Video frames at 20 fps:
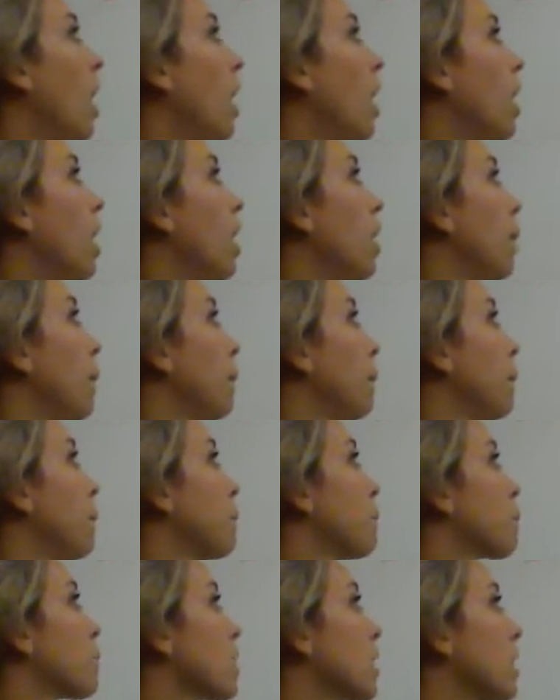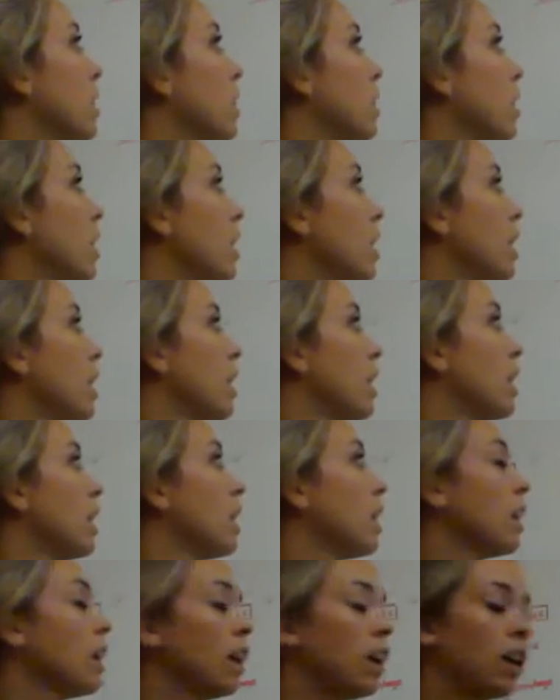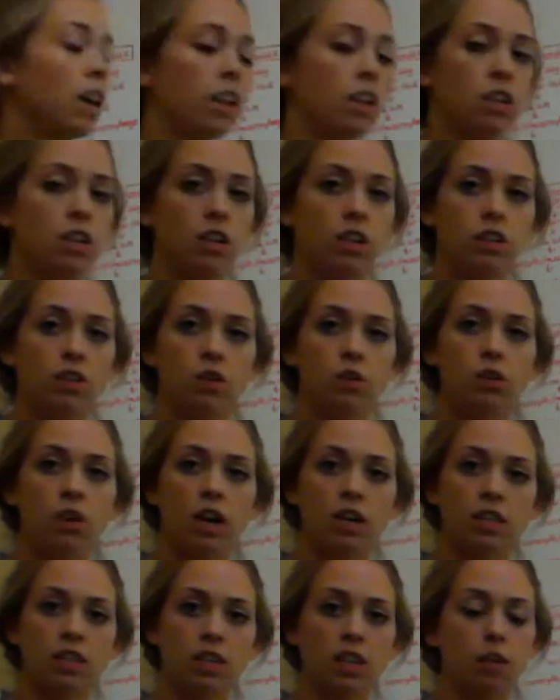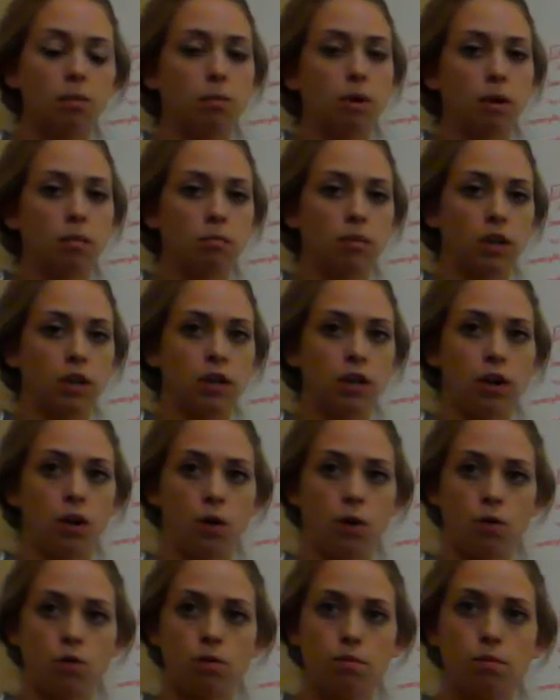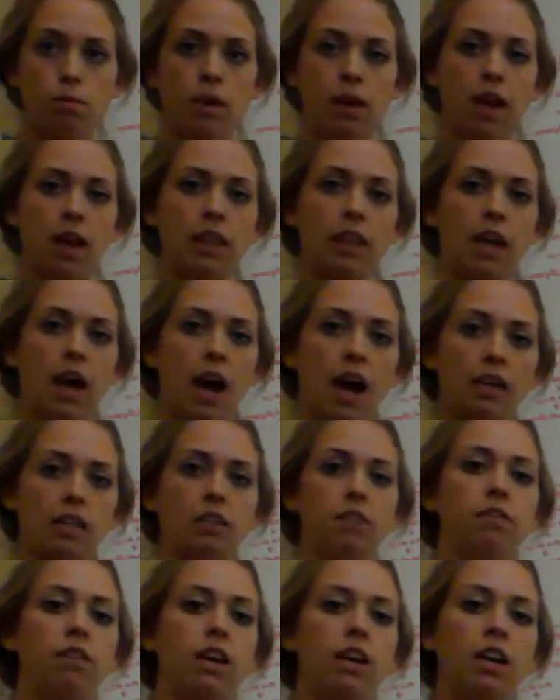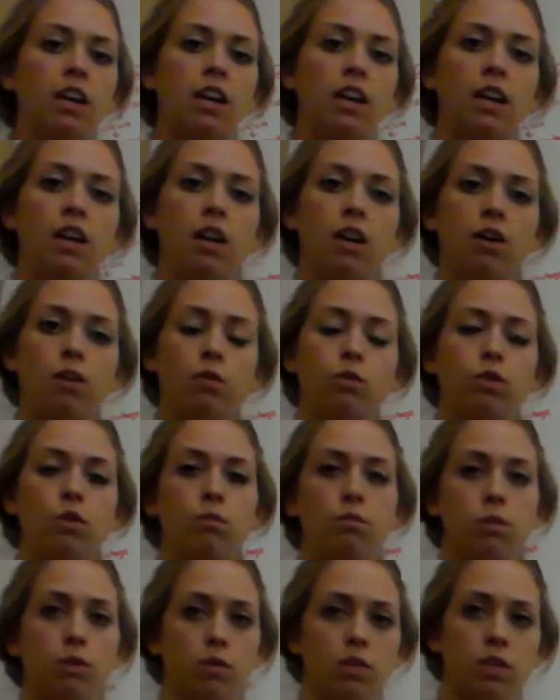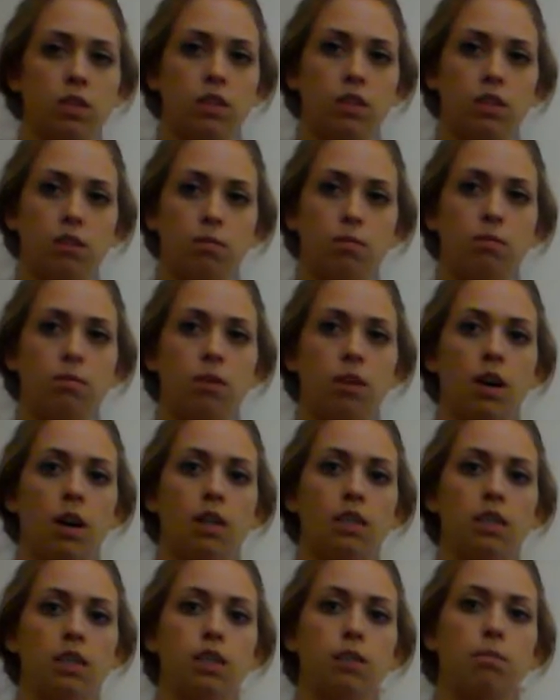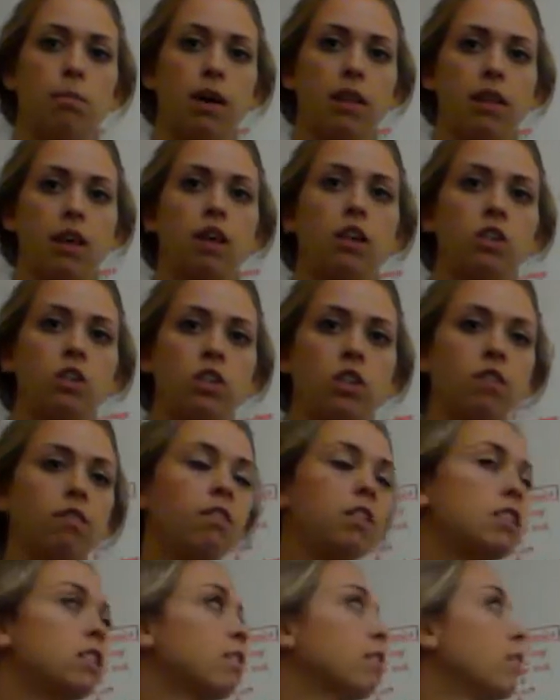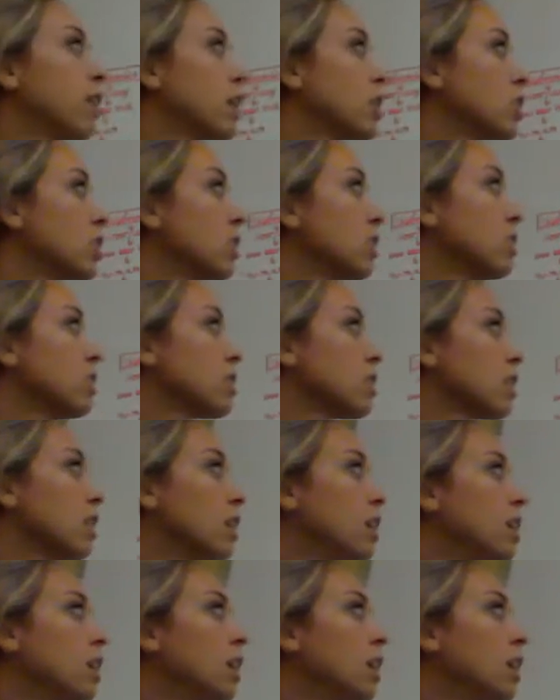They don't cause a lot of problems on their own, but the activated host immune system causes the pathology of these infections.